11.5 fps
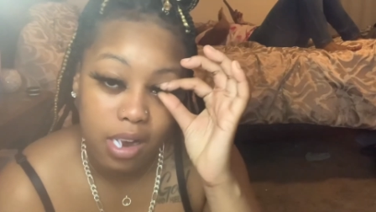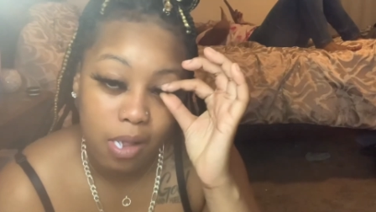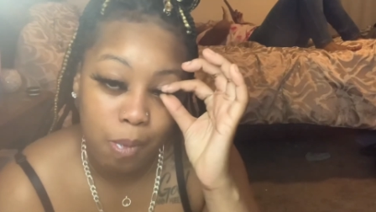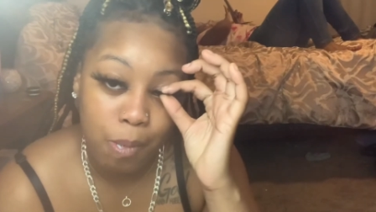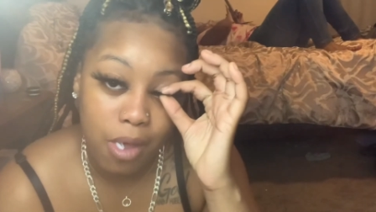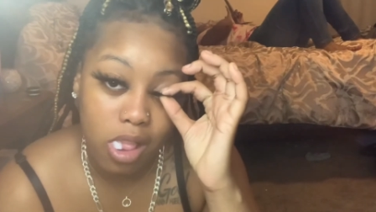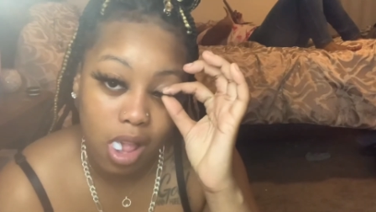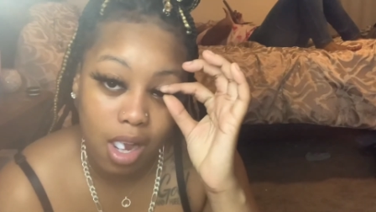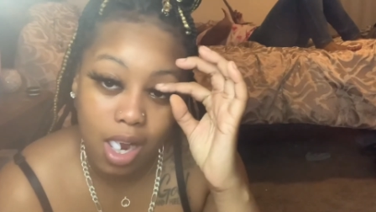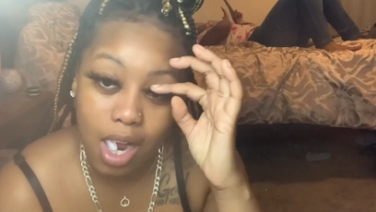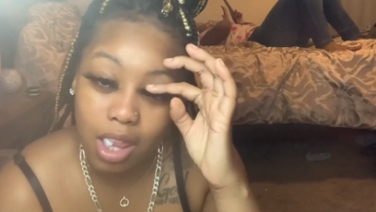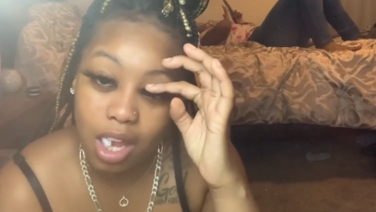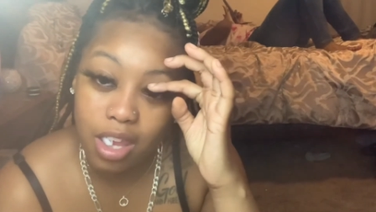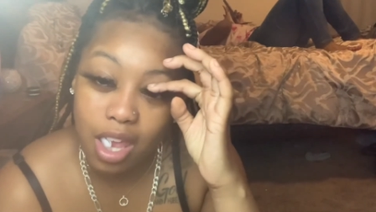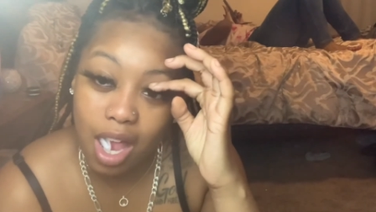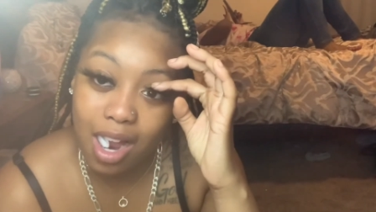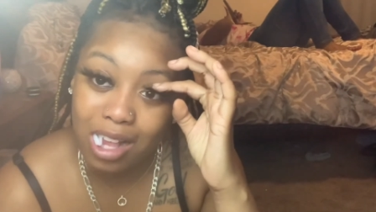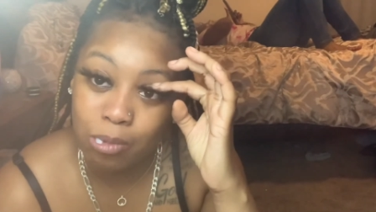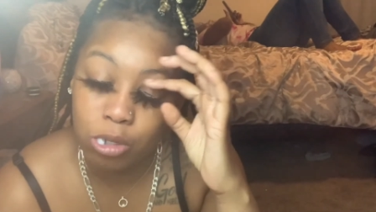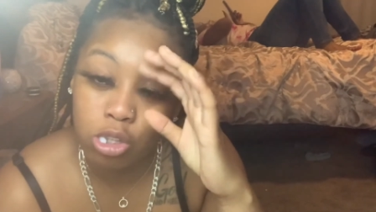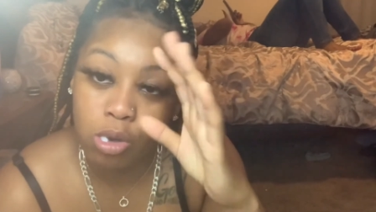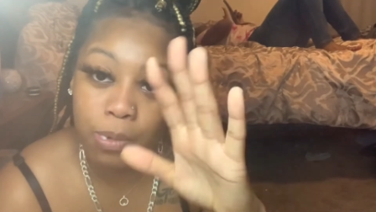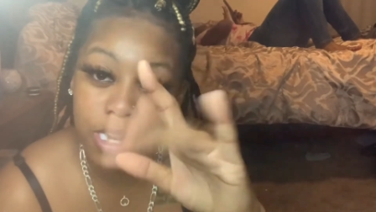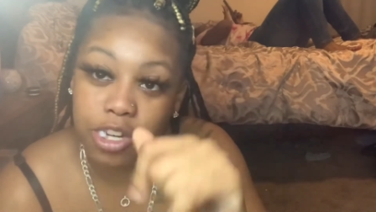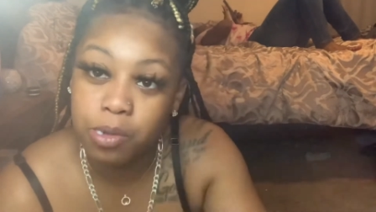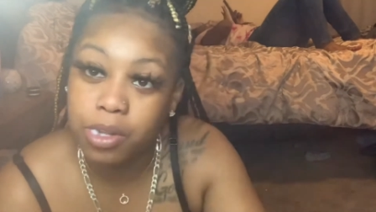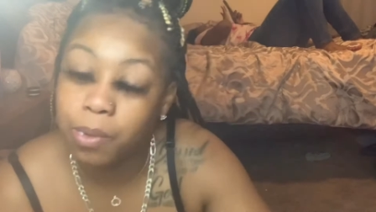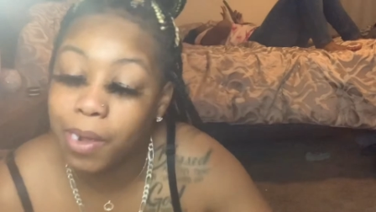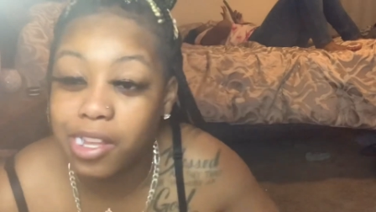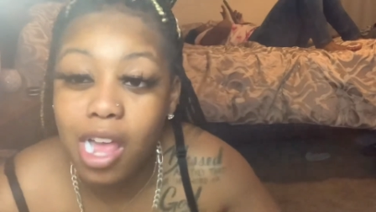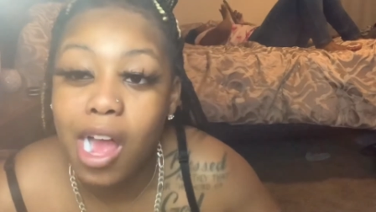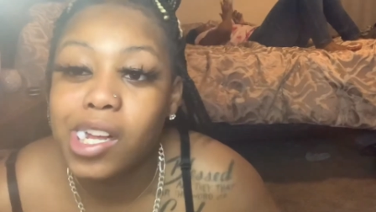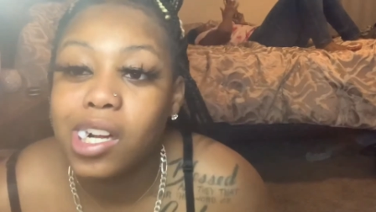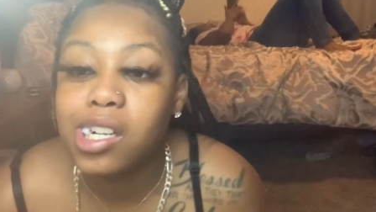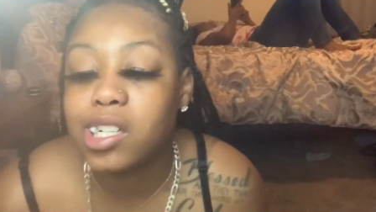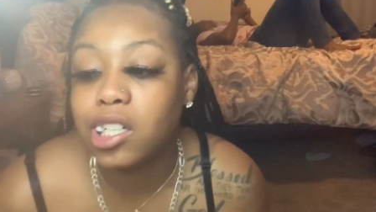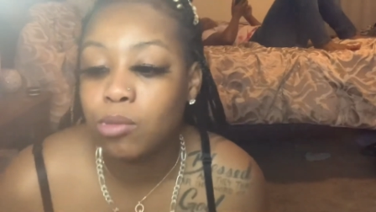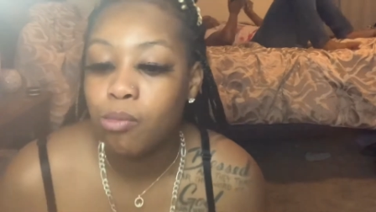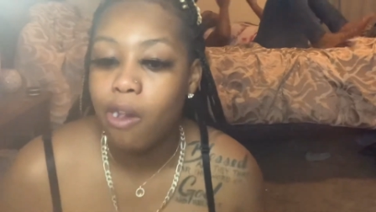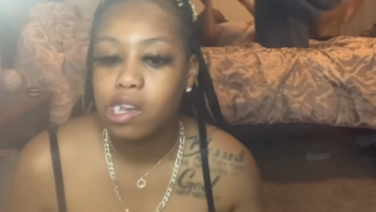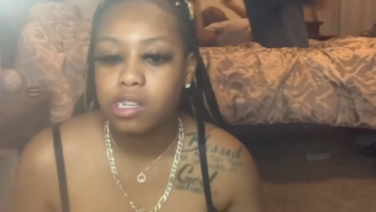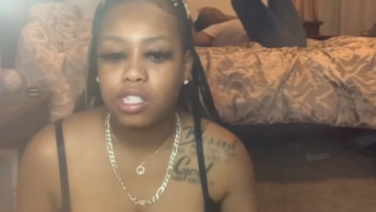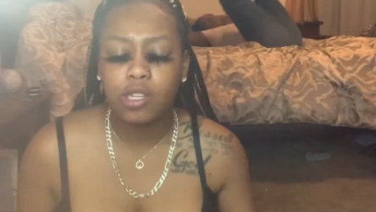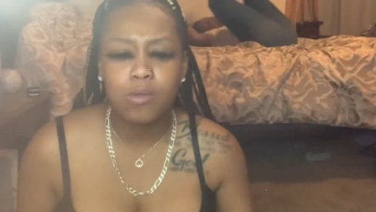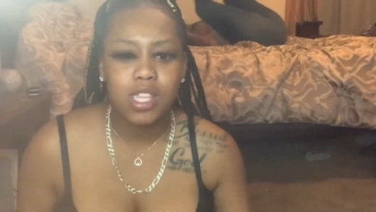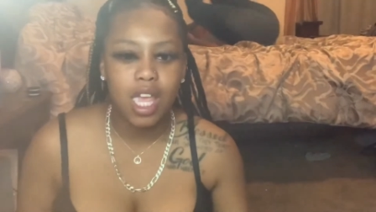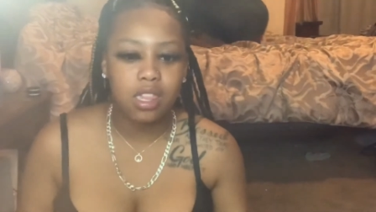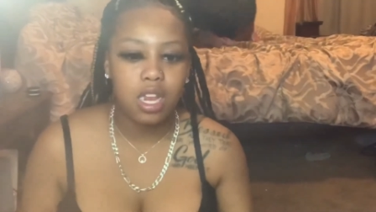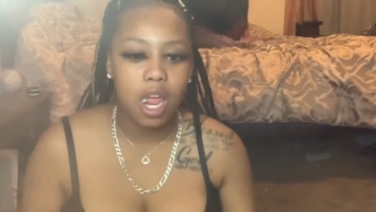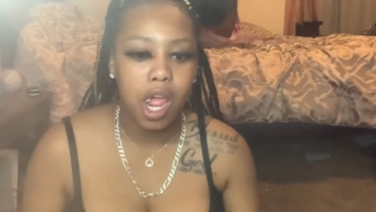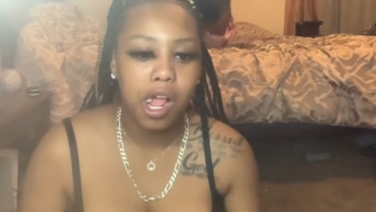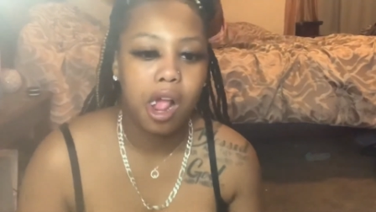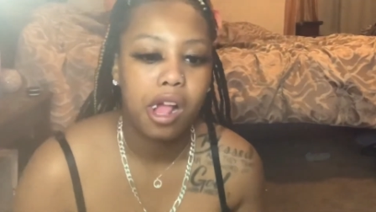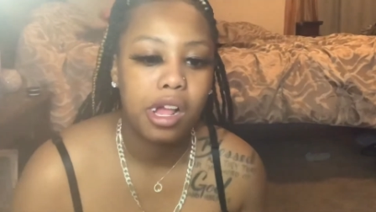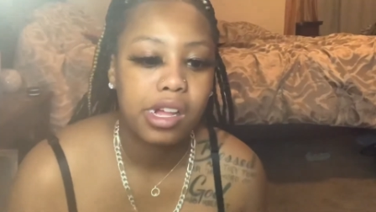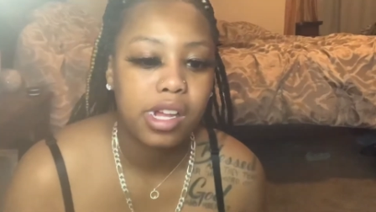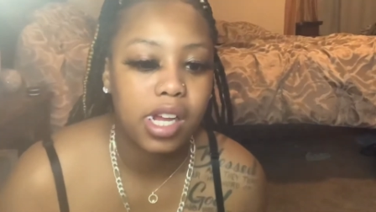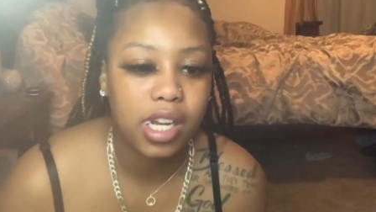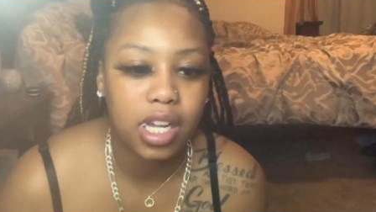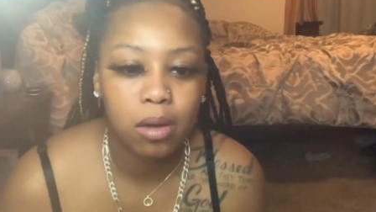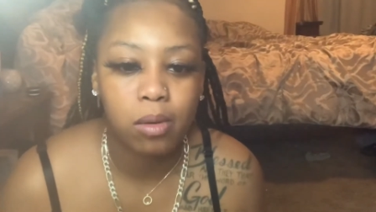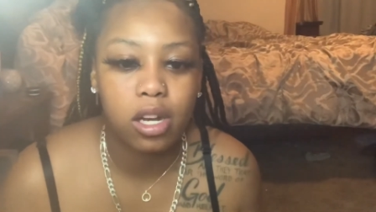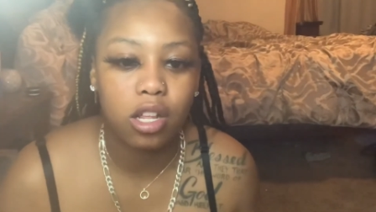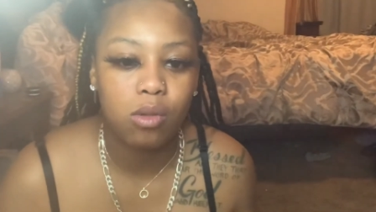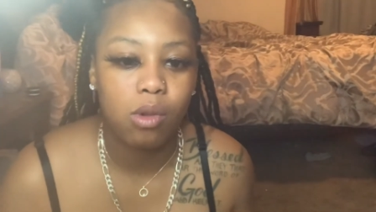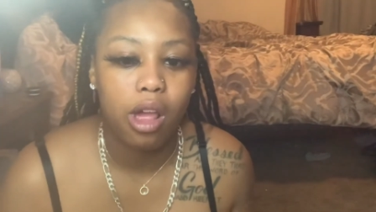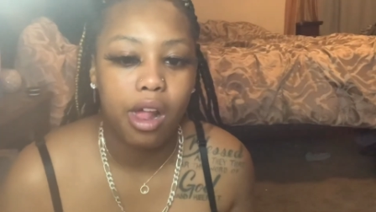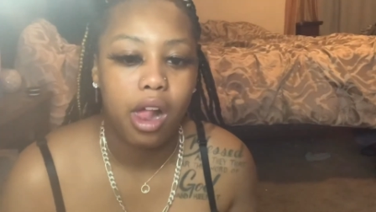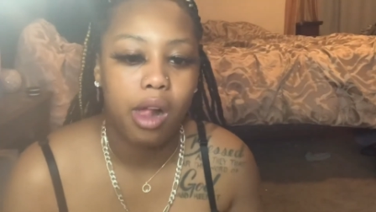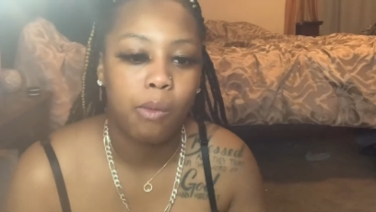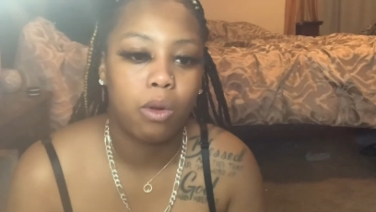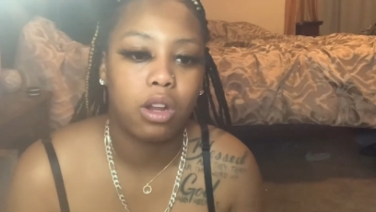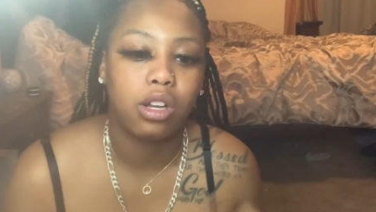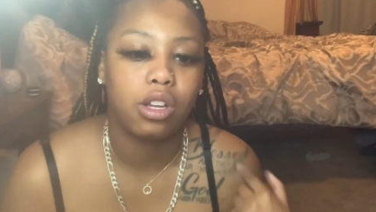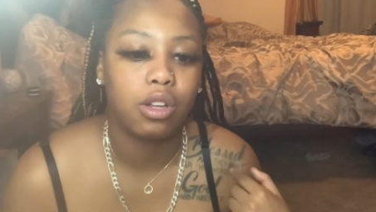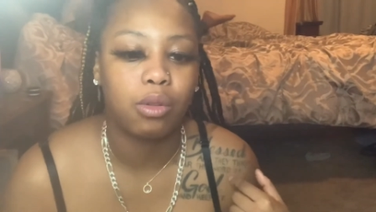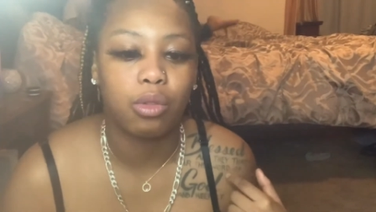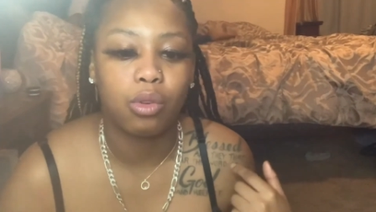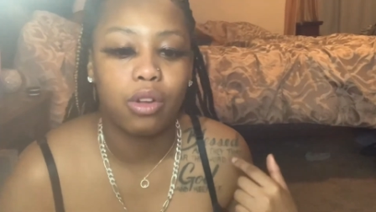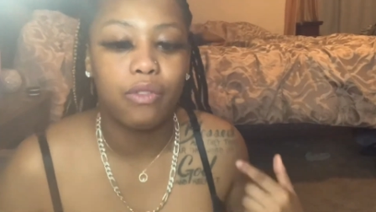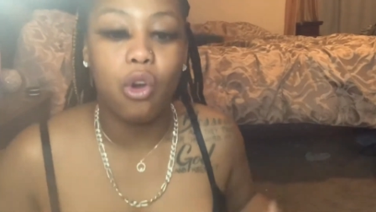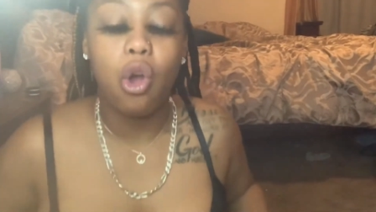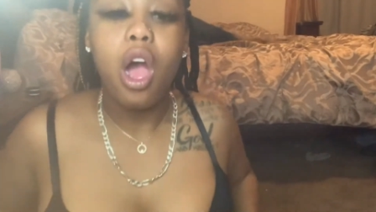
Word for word: My lock got lazy. I got some glue up there too. Anyway, um, then what's after that? Got that one, this one. One, two, three, four.